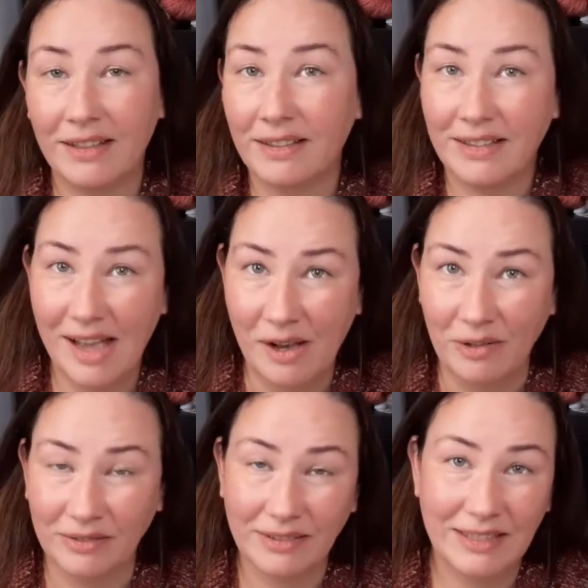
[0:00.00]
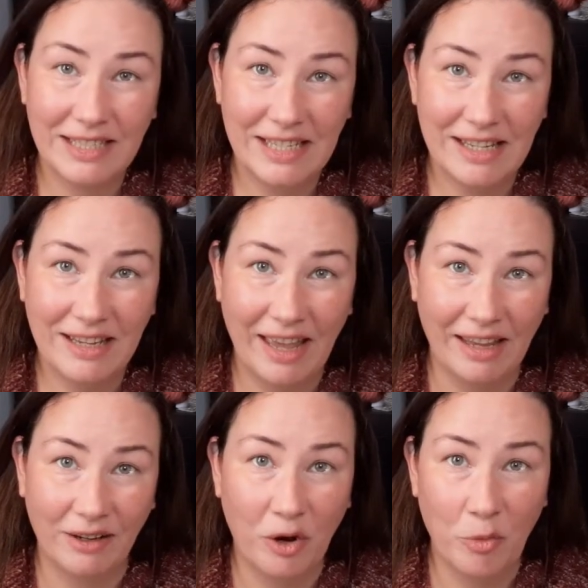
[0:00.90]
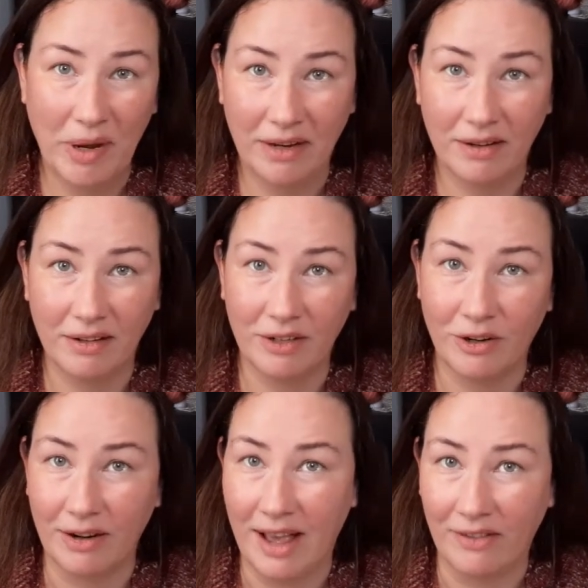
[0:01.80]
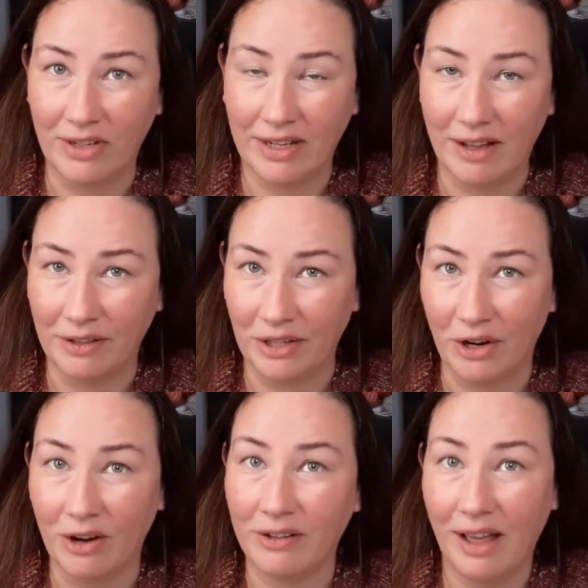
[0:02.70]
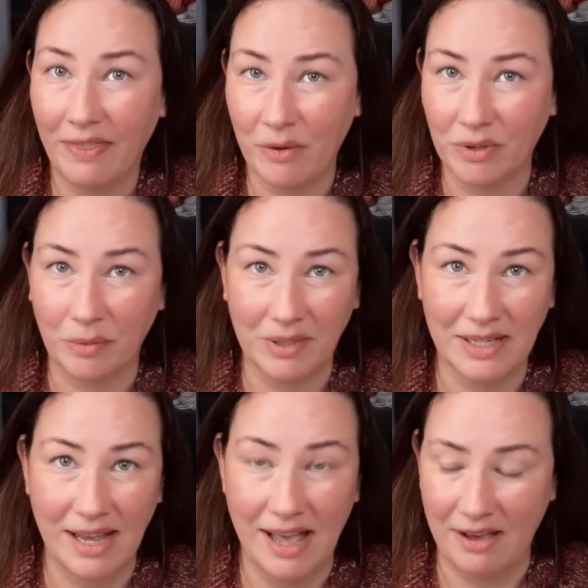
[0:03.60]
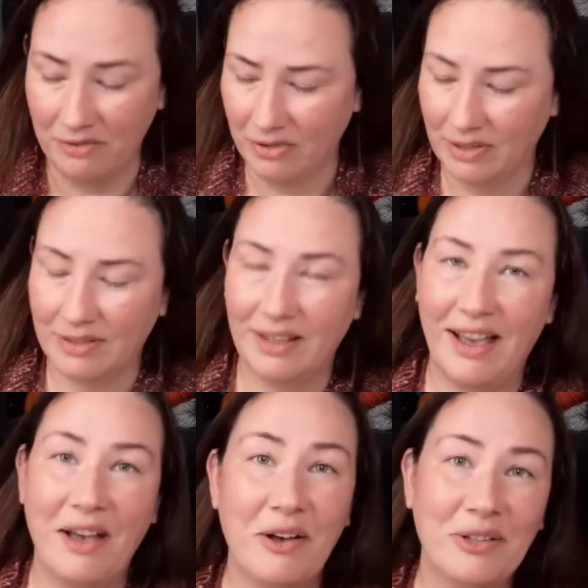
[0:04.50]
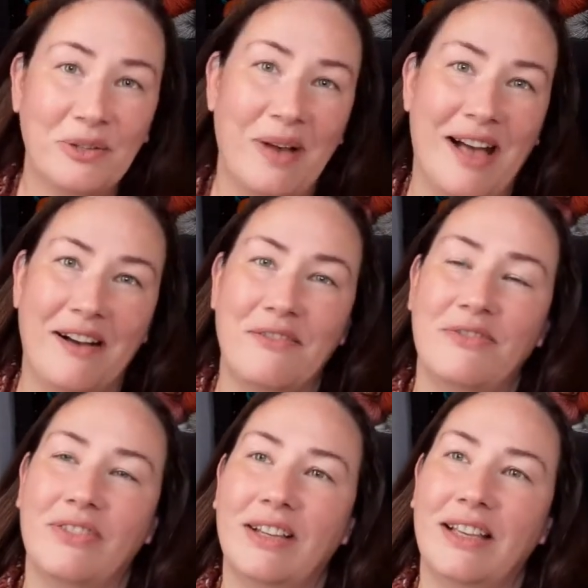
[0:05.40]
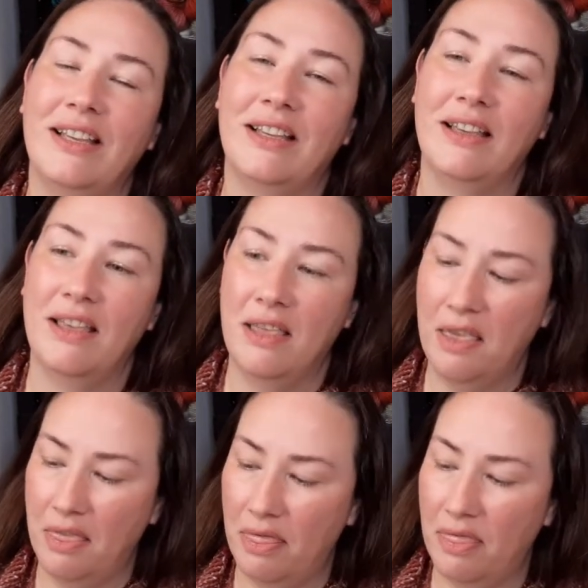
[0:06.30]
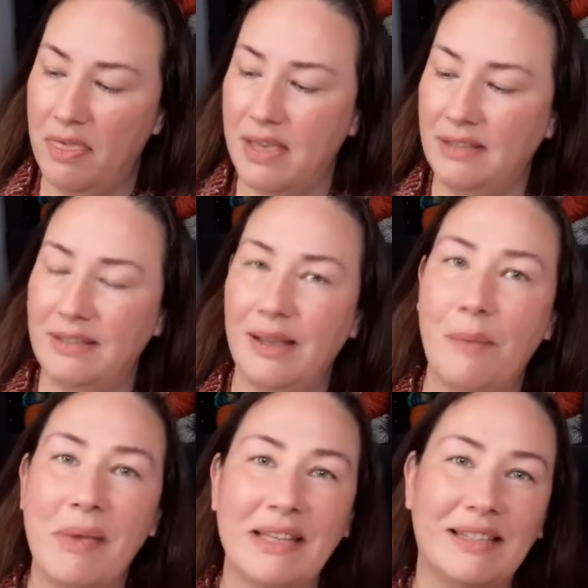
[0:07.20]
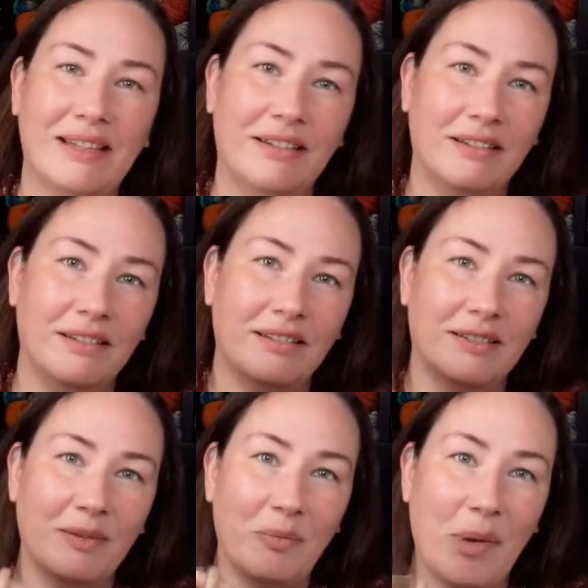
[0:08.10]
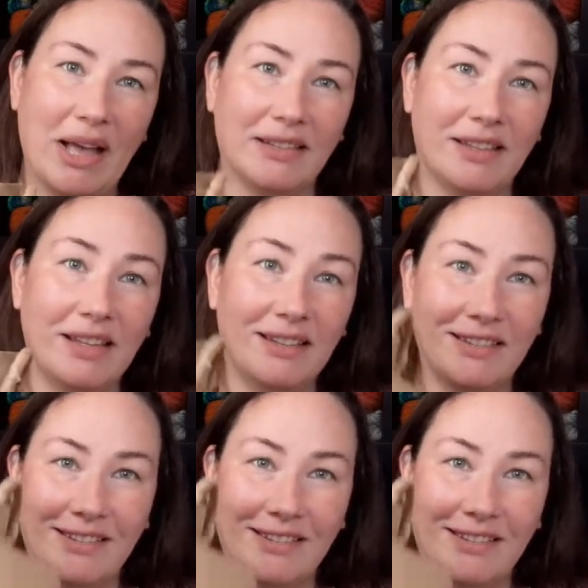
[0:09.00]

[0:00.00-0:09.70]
Now, tea and a homemade yarn advent calendar are not the only ones I have. I also have this amazing basket